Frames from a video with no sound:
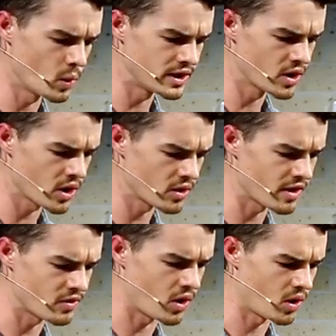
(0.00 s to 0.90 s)
We know
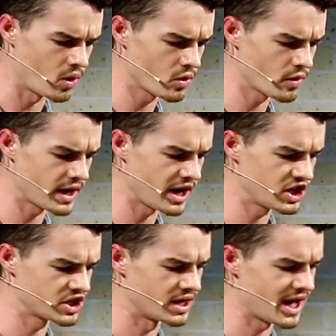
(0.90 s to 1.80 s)
that the whole
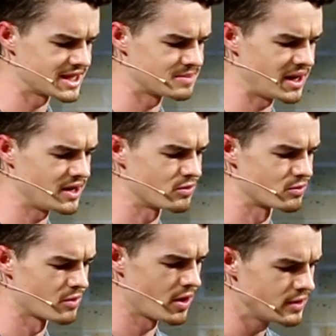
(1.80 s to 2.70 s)
creation has been
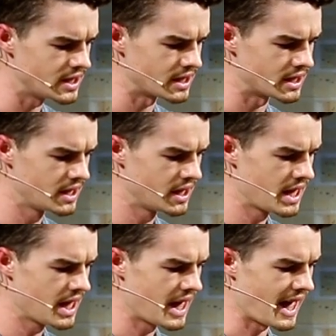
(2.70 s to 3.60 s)
groaning
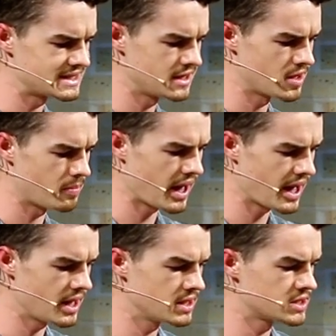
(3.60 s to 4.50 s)
as in the
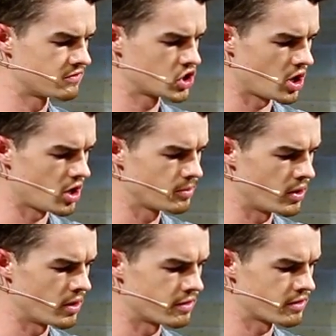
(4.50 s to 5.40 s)
pains of
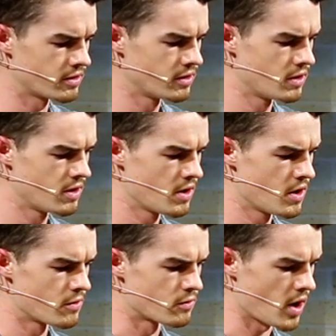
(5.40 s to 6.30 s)
childbirth,
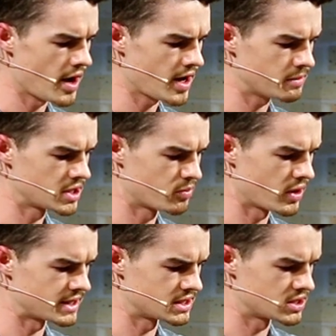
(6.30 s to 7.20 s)
right up to the
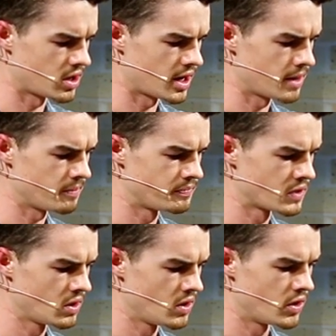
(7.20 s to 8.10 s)
present time.
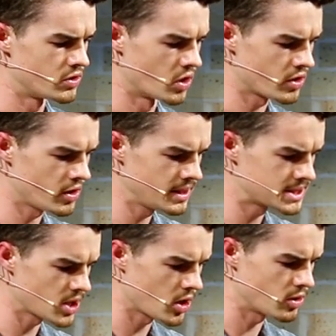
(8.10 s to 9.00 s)
Not only
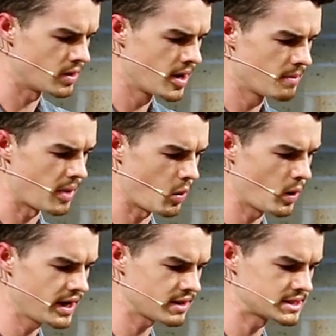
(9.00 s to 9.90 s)
so, but
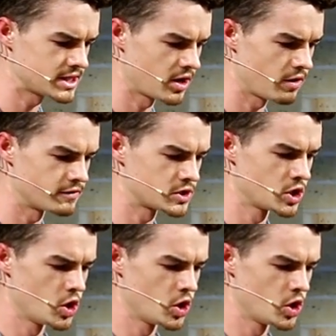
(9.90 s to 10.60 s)
we ourselves